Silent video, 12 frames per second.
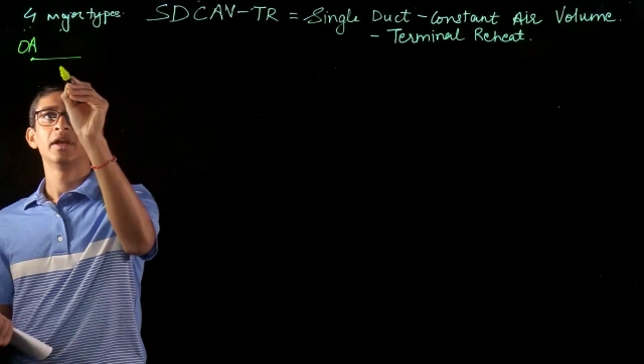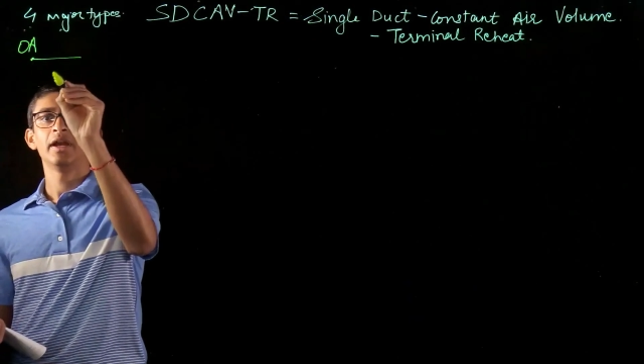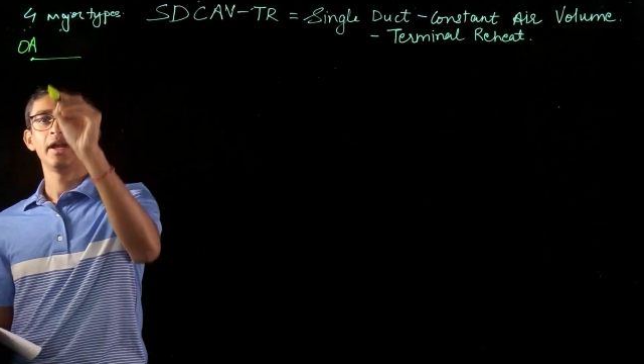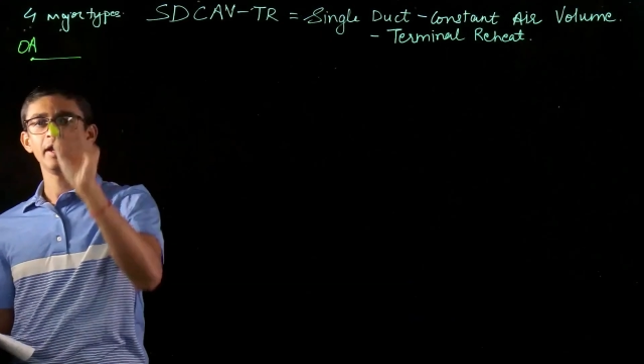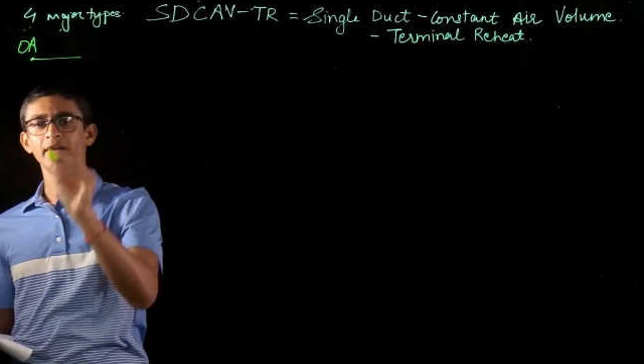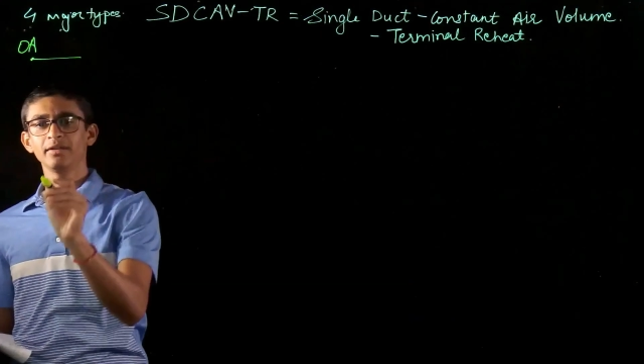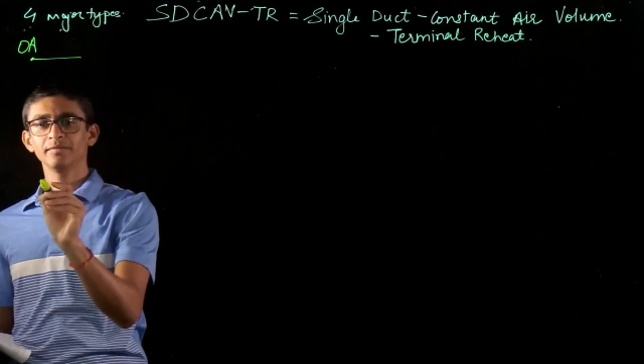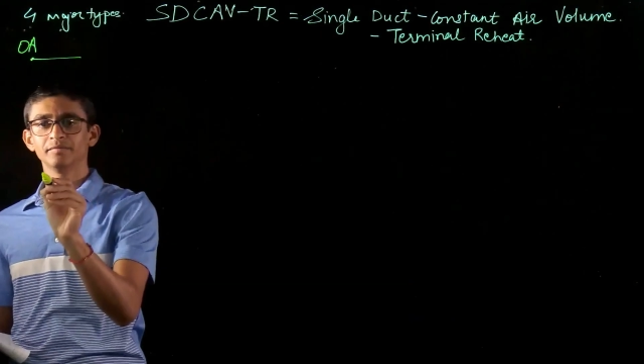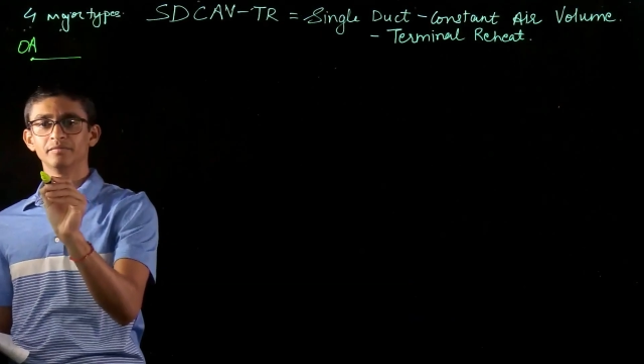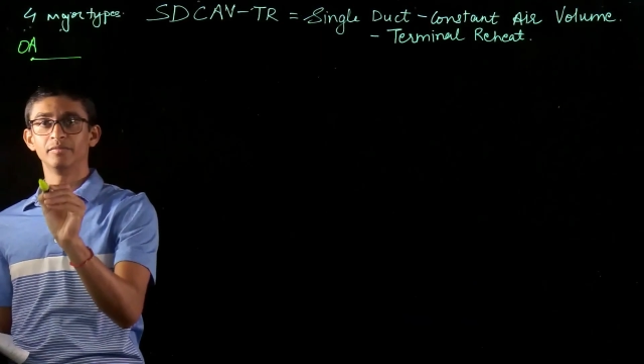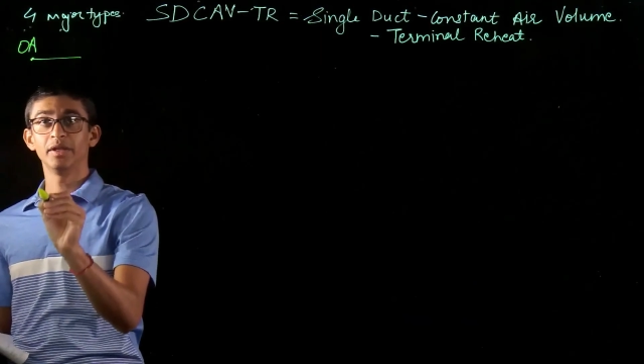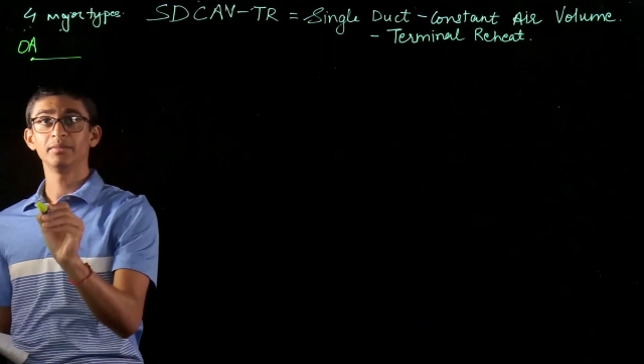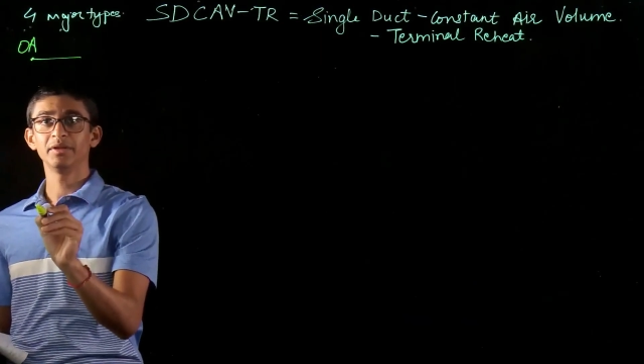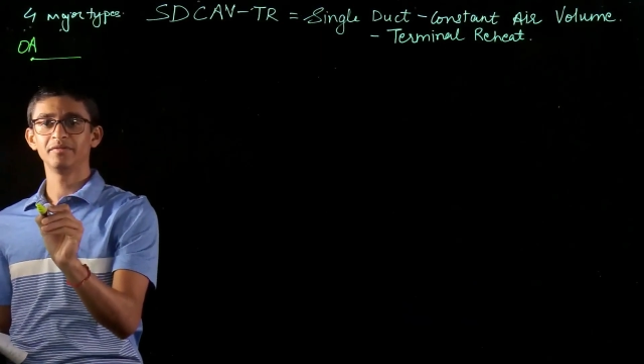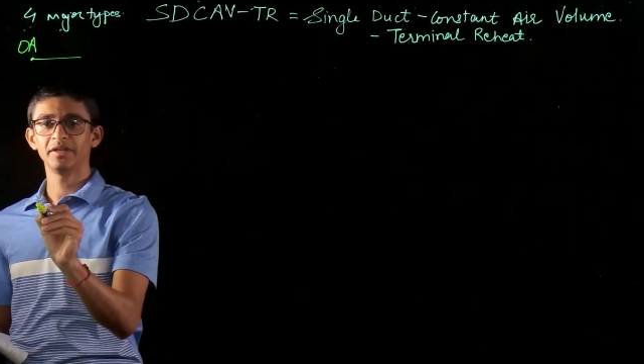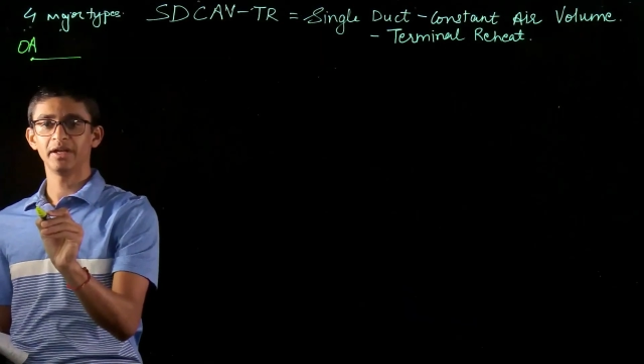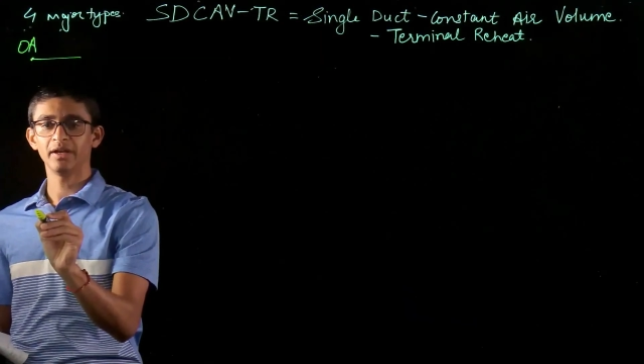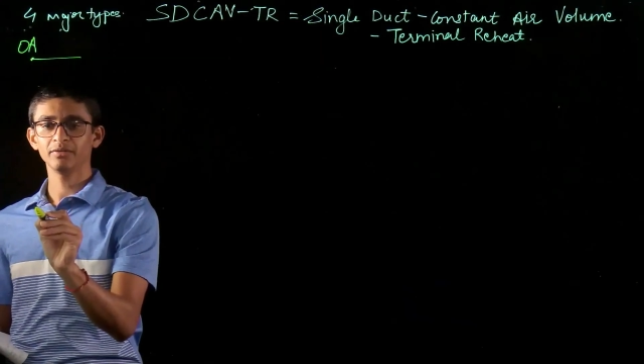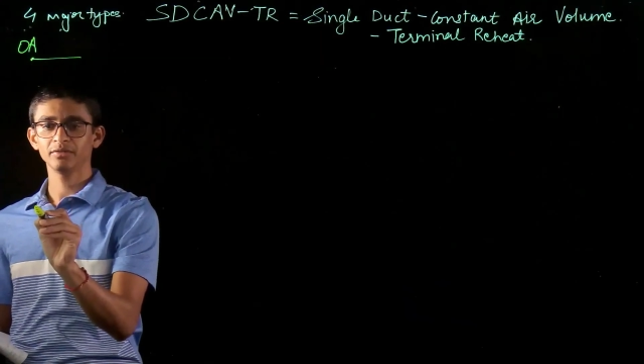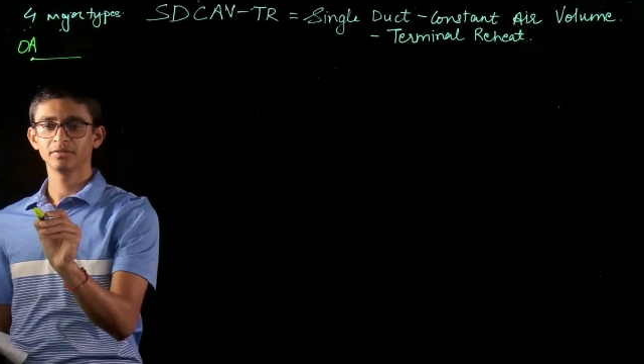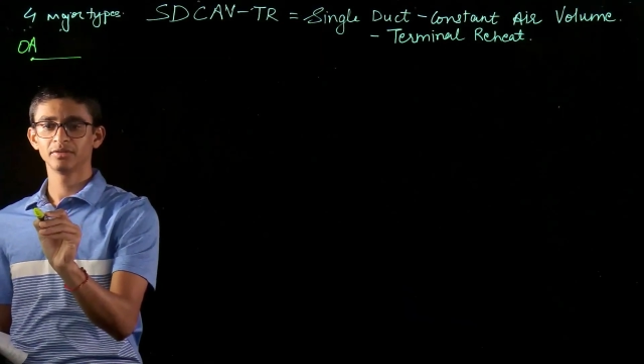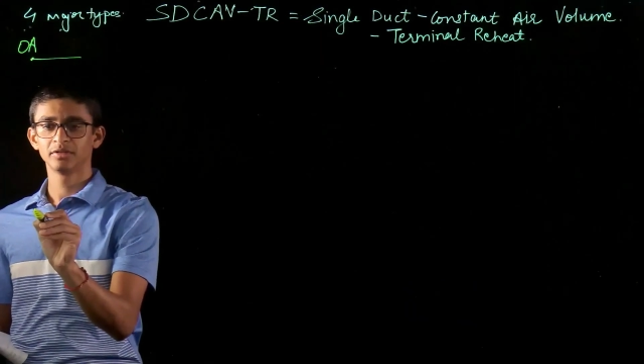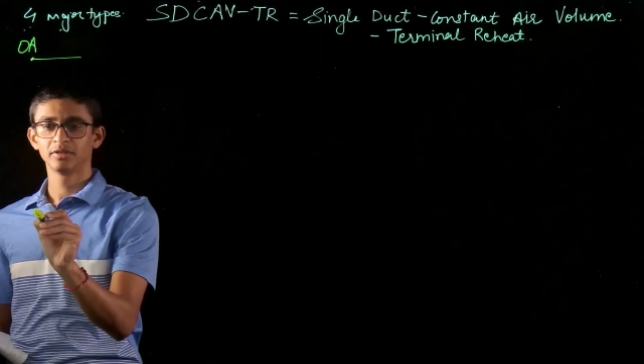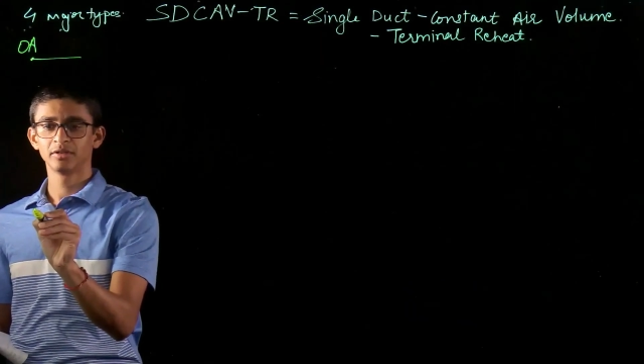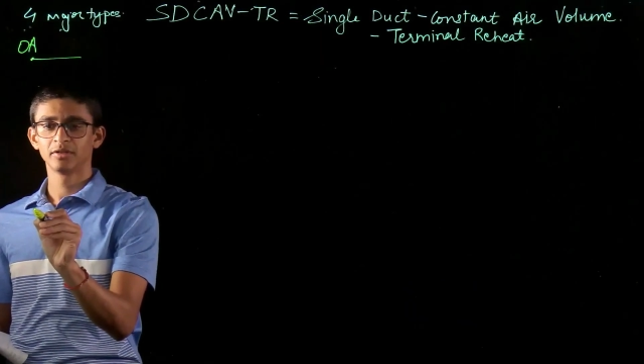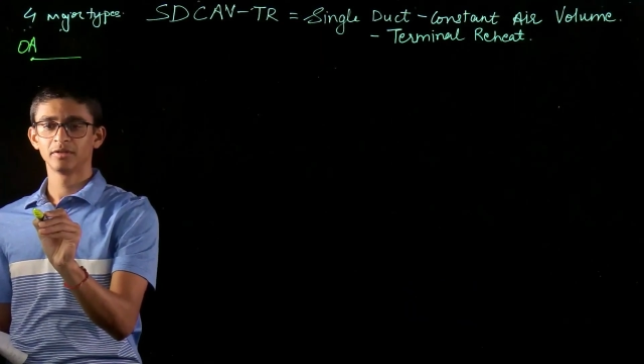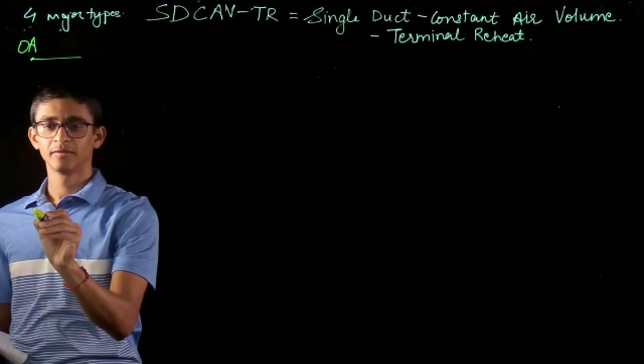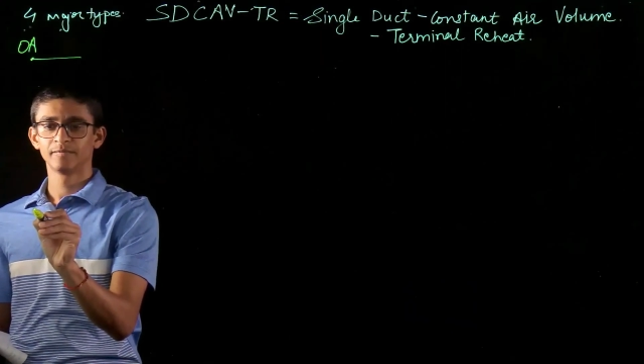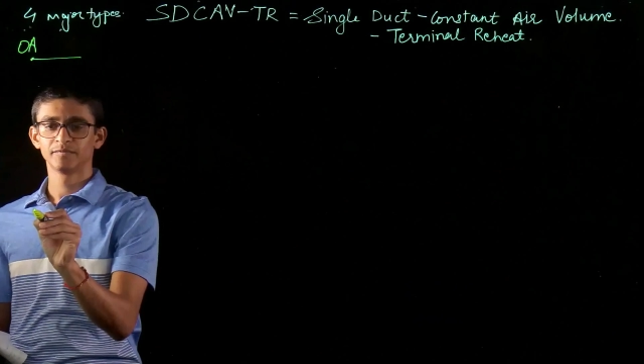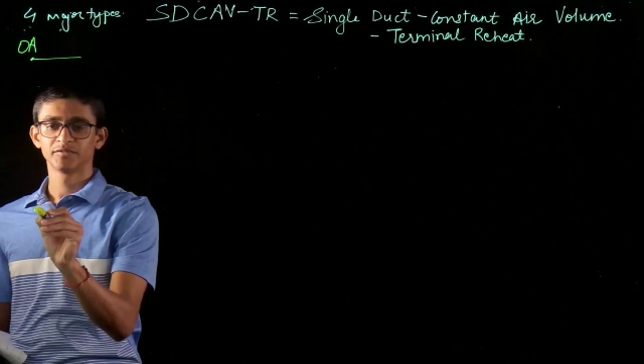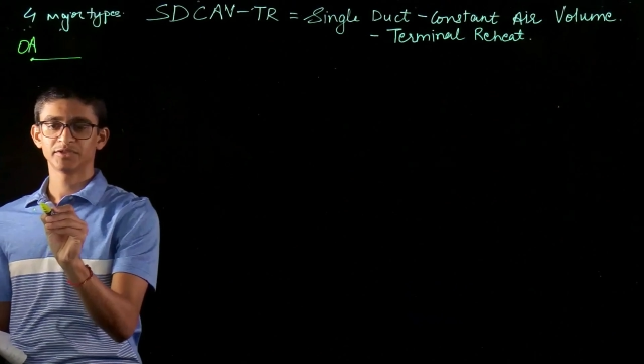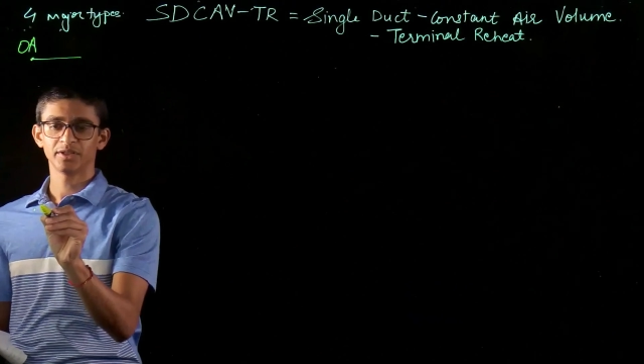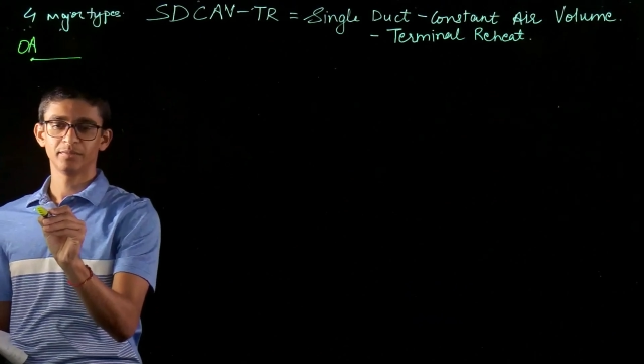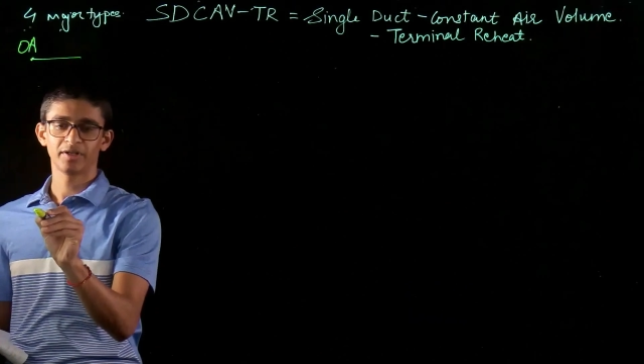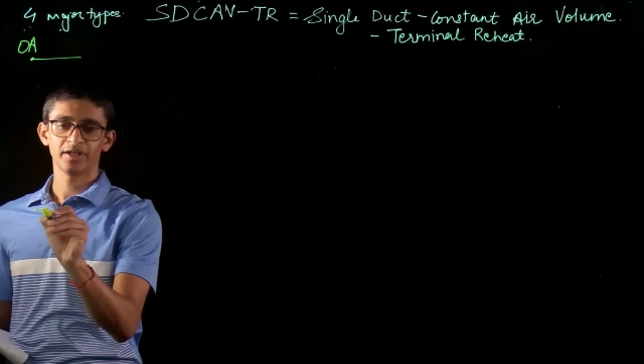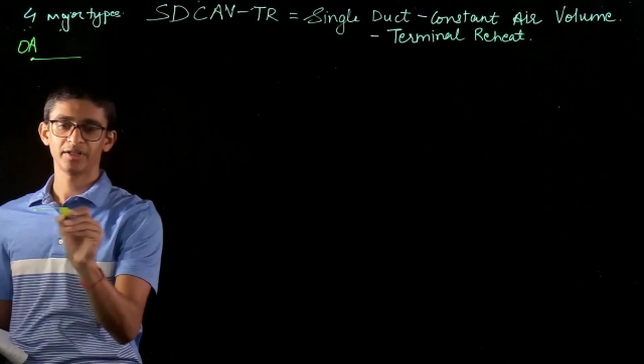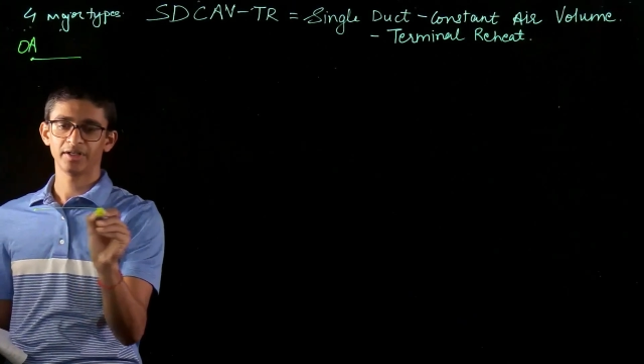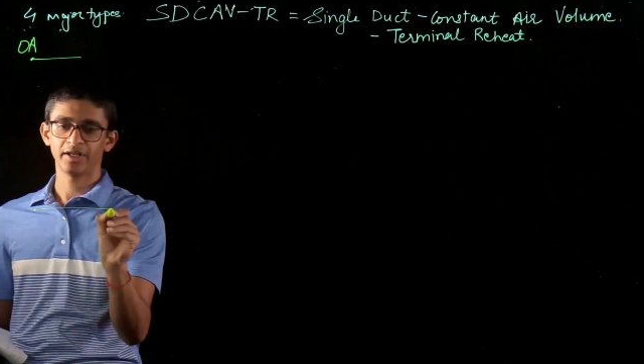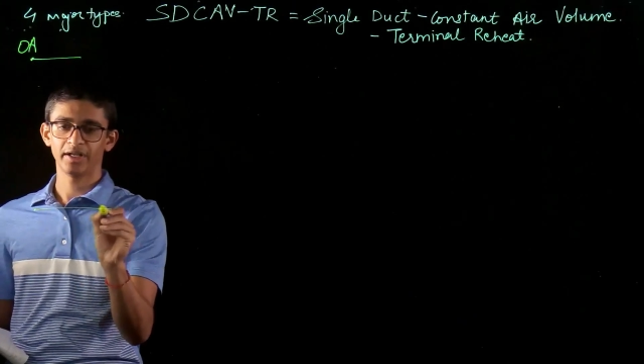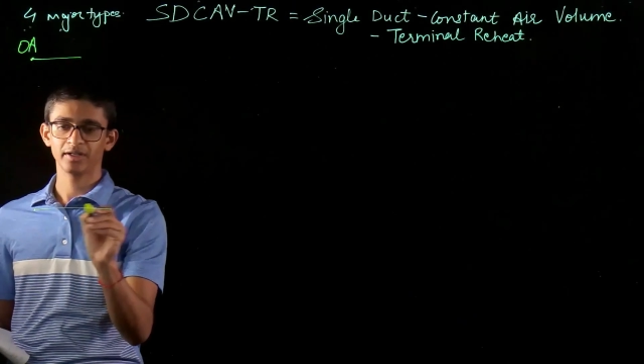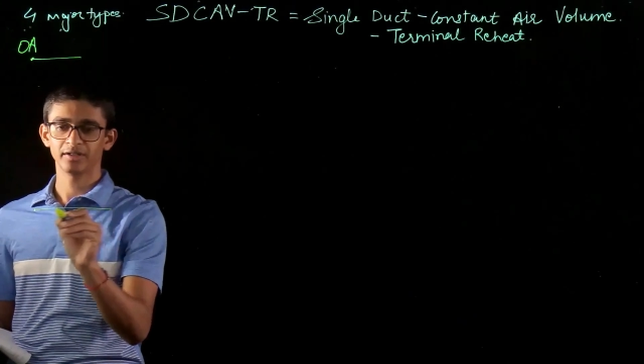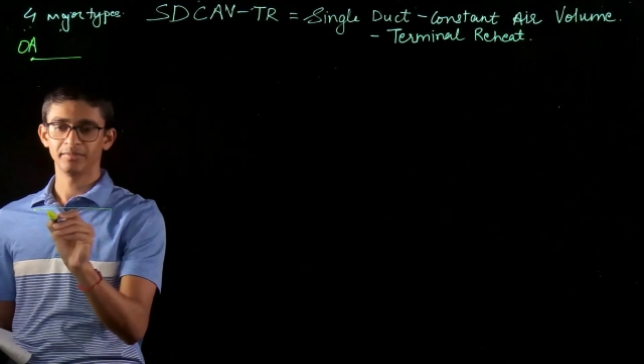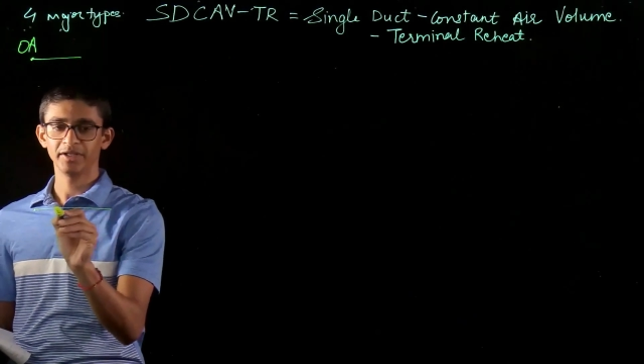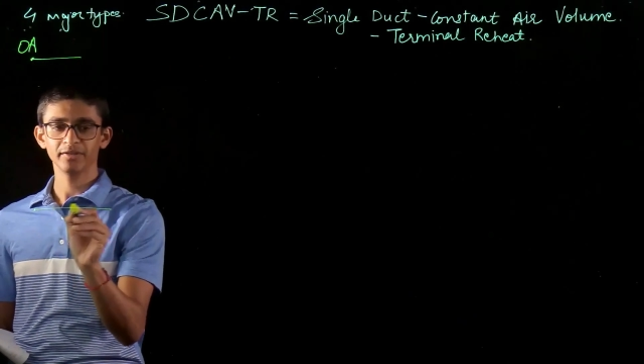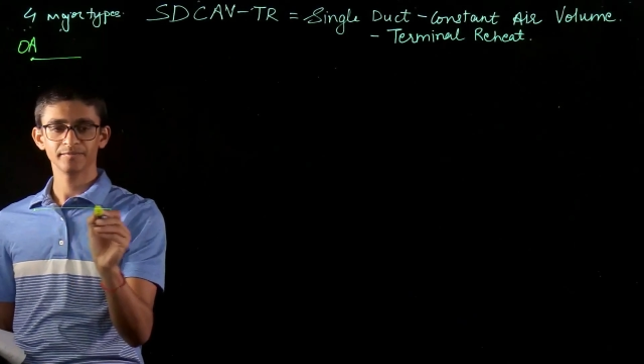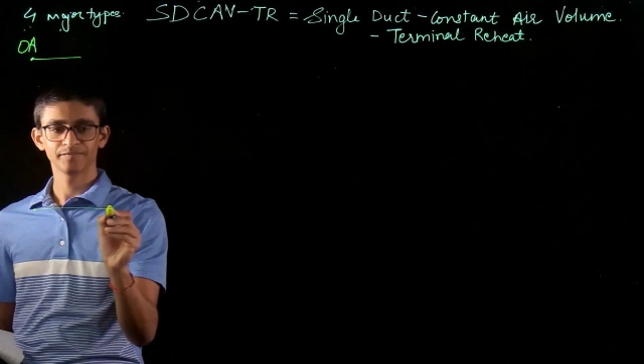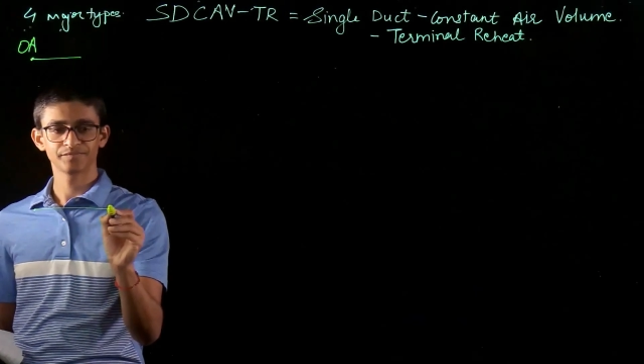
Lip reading: and maybe we have some return air coming.